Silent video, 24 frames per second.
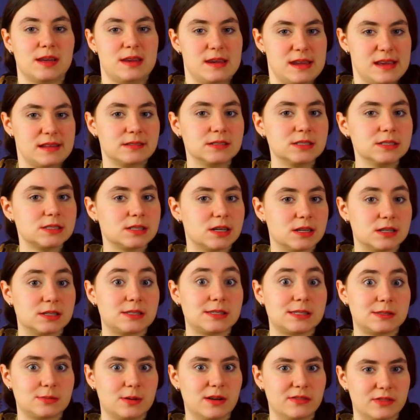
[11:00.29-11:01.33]
needles on a
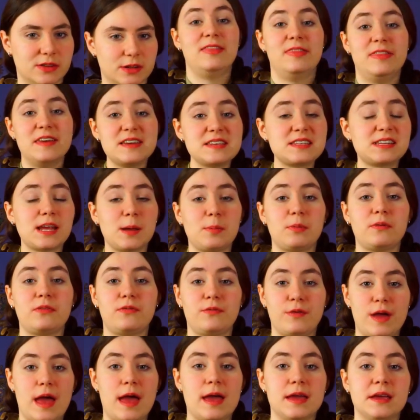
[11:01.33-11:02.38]
swivel. This type of
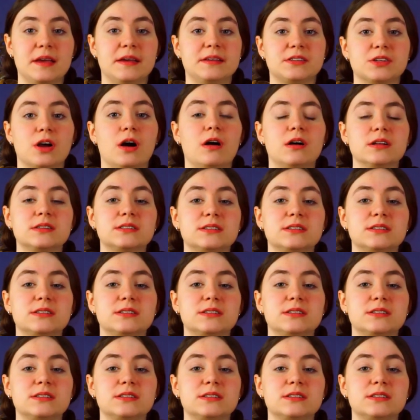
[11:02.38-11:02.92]
fang is called